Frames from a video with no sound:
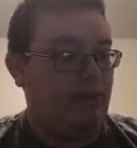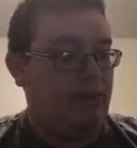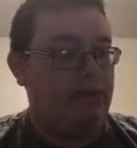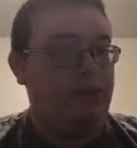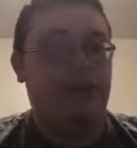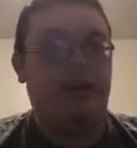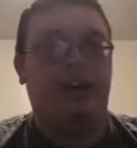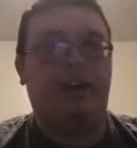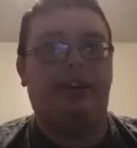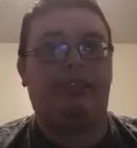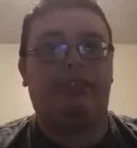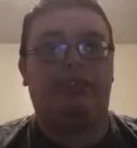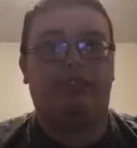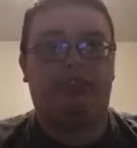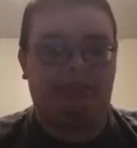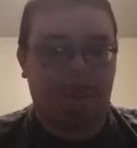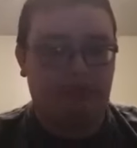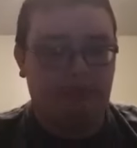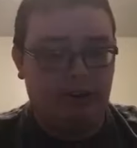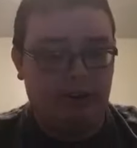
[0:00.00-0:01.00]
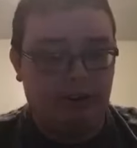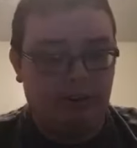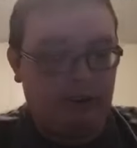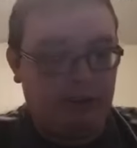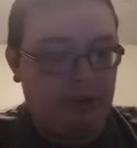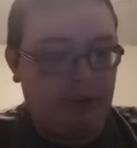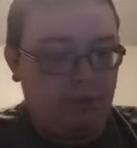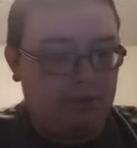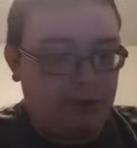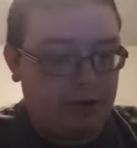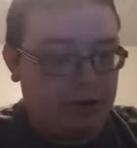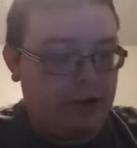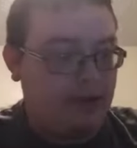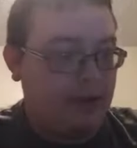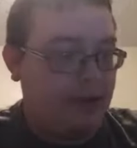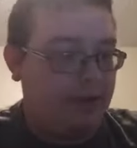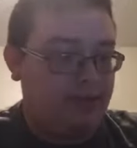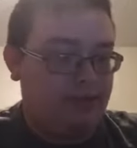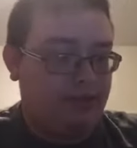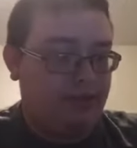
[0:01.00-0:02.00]
you guys to turn with me to the book
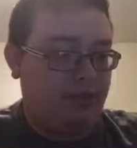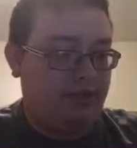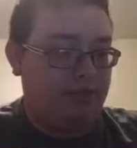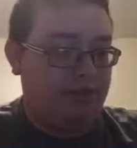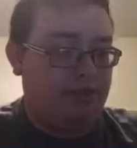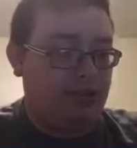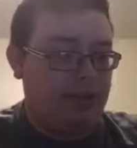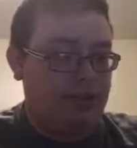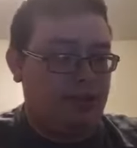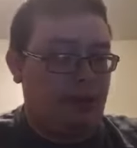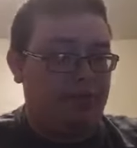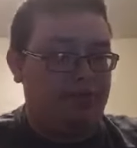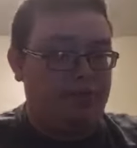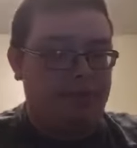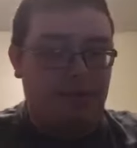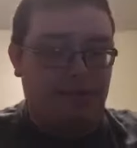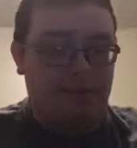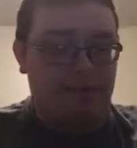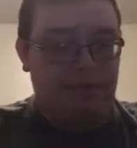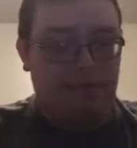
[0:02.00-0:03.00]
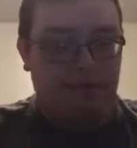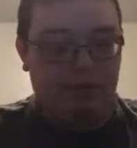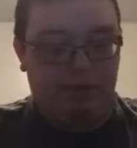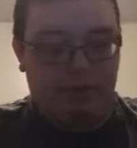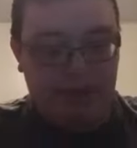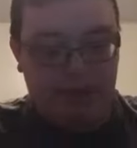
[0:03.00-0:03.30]
of Numbers.